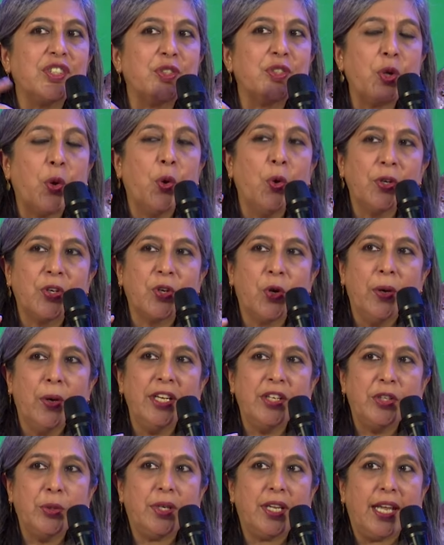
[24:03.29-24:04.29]
Don't go
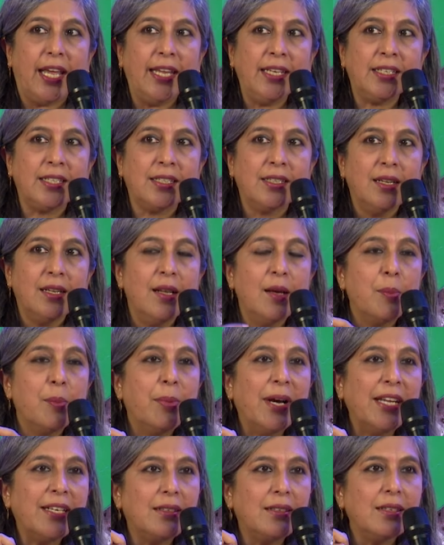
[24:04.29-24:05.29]
into debt,
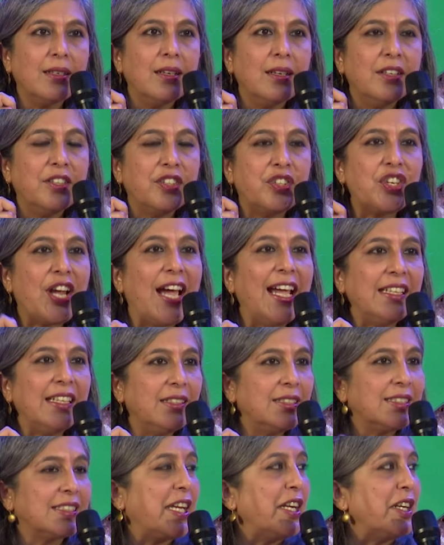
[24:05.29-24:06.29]
but try this
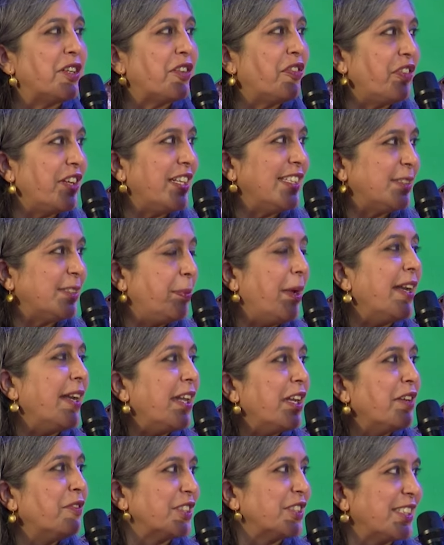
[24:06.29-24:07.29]
guilt free spending
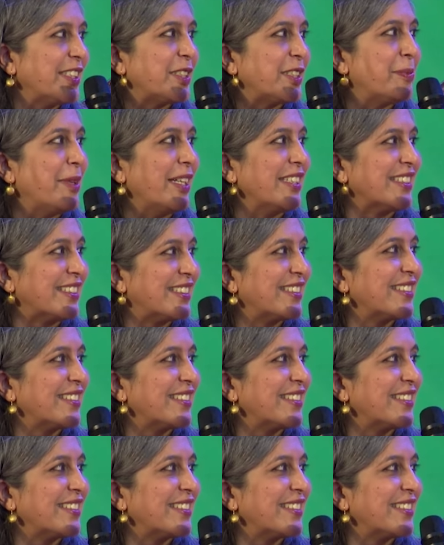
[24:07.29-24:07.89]
for six mm. months